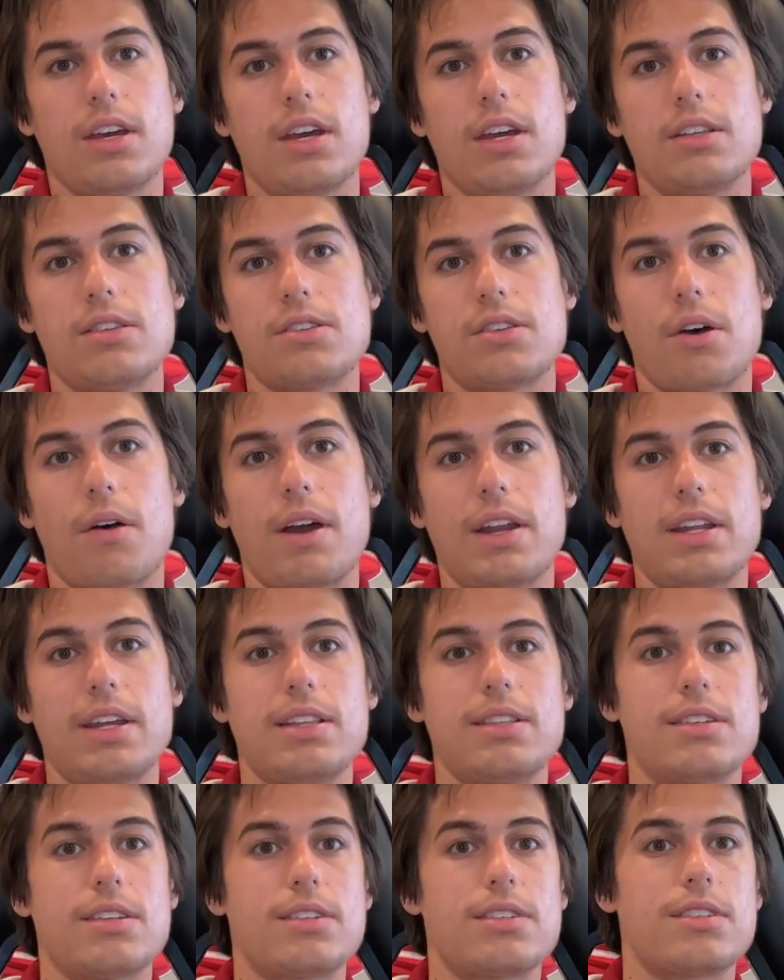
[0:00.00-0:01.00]
And so I
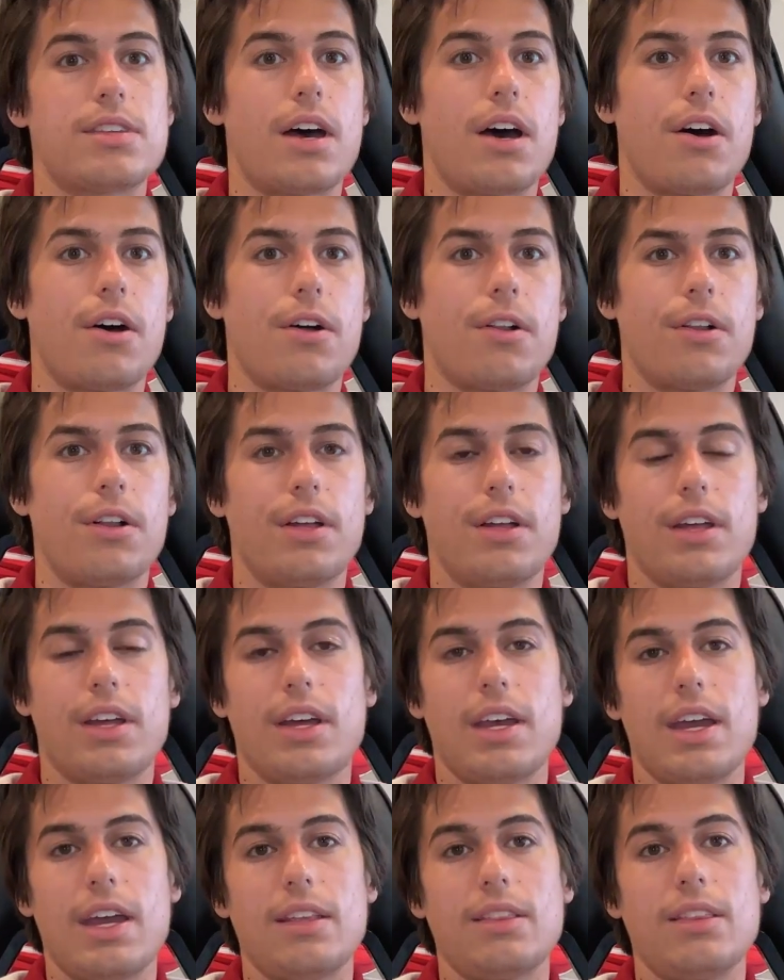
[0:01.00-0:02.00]
need to sell
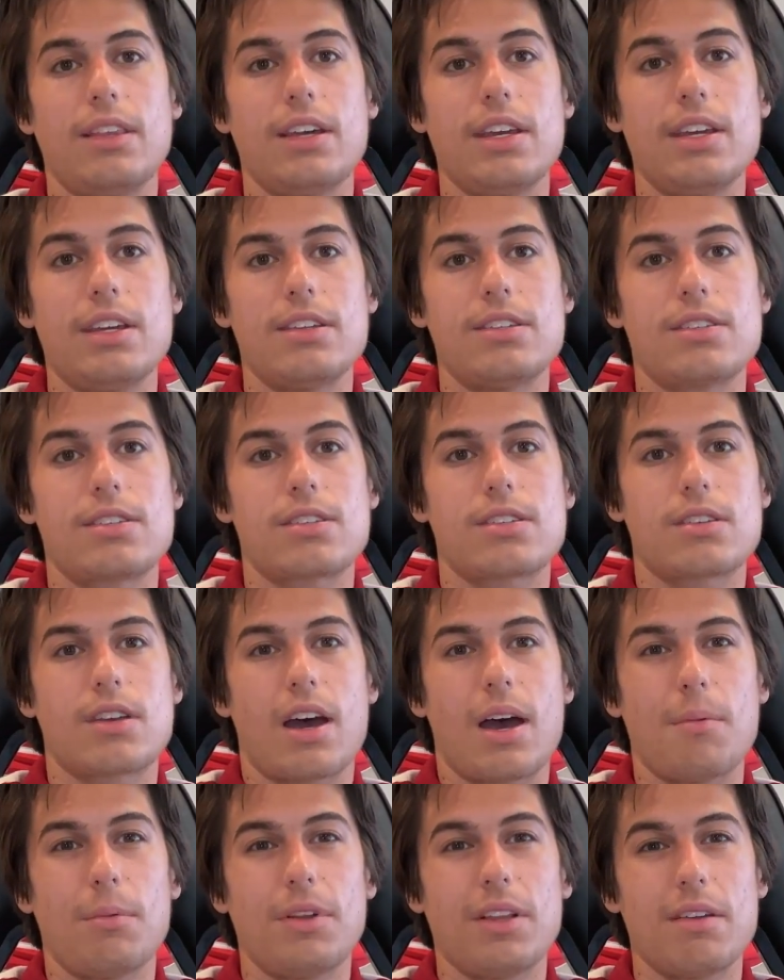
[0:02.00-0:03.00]
at least,
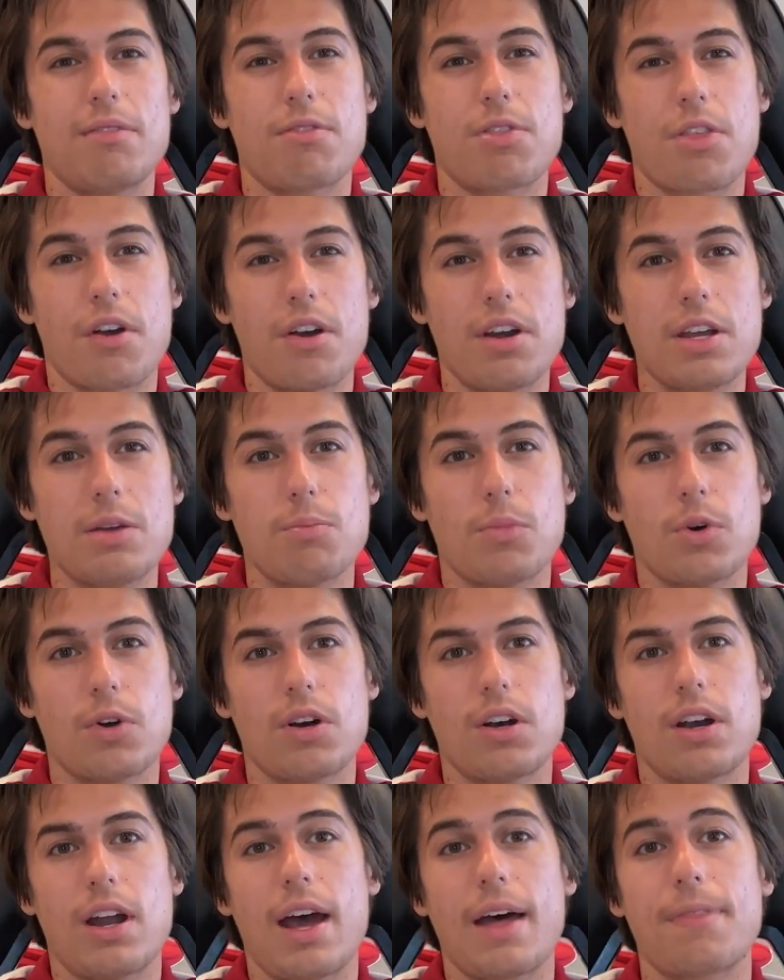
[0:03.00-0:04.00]
I believe, 30
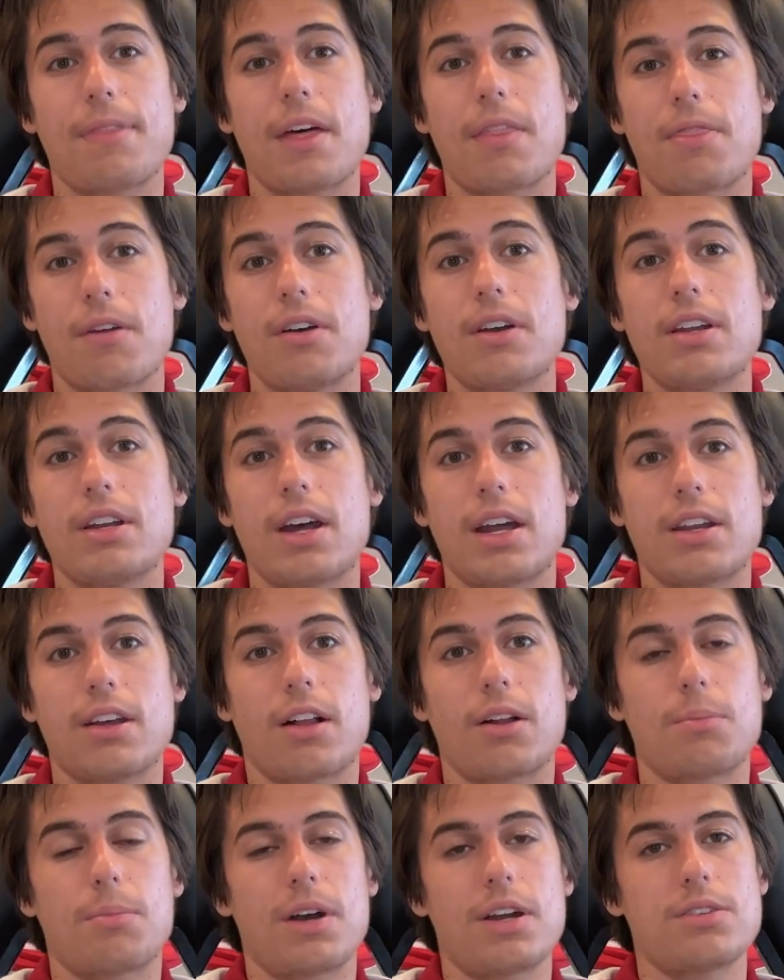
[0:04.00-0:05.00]
more at that
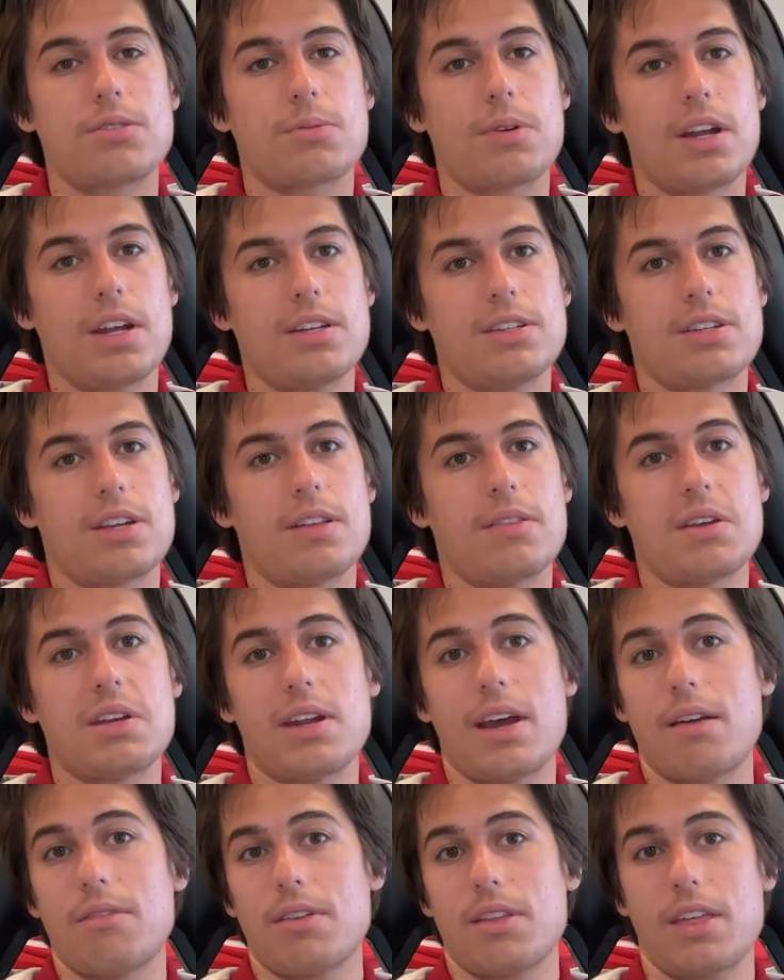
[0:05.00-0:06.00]
$39 price range. And
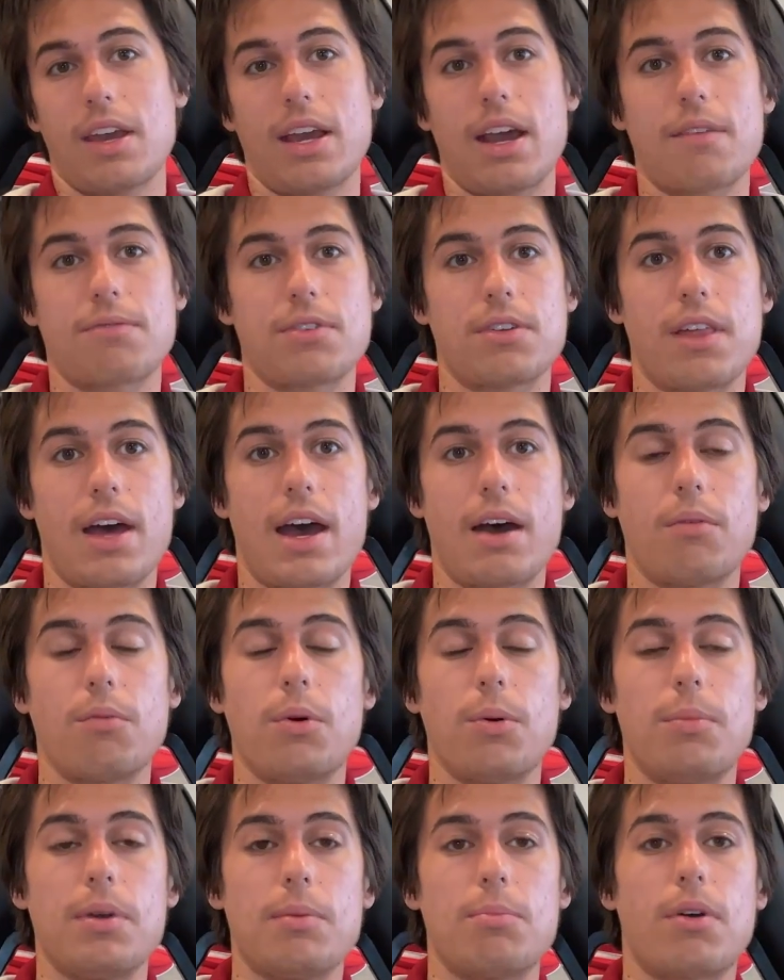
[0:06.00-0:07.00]
then everything after that
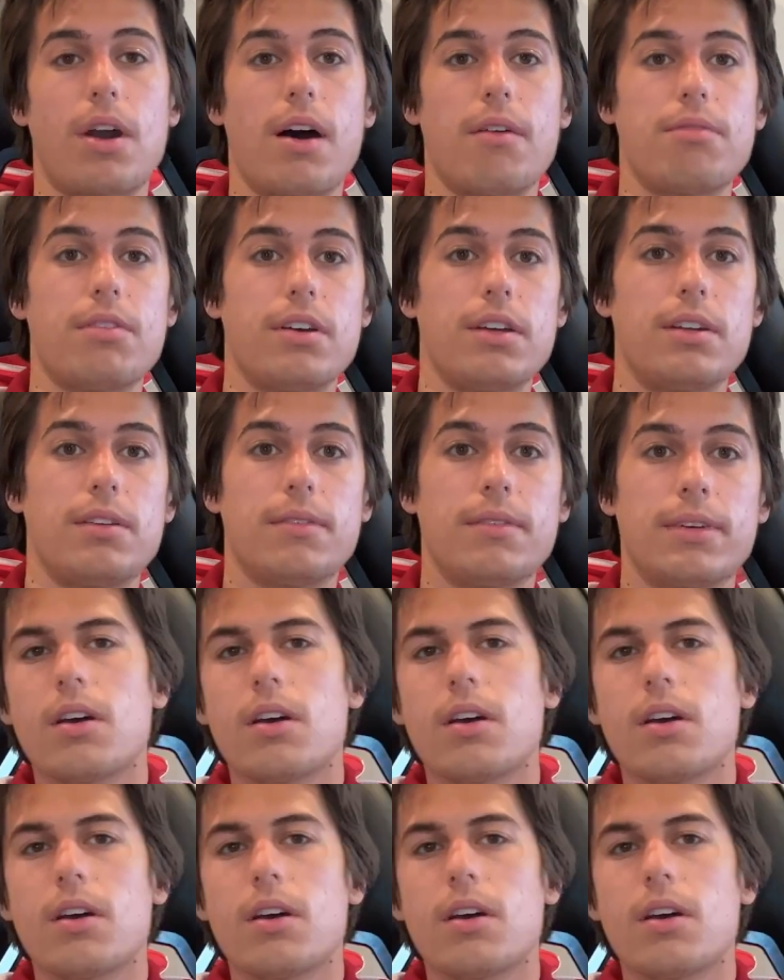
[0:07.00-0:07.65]
will be profit.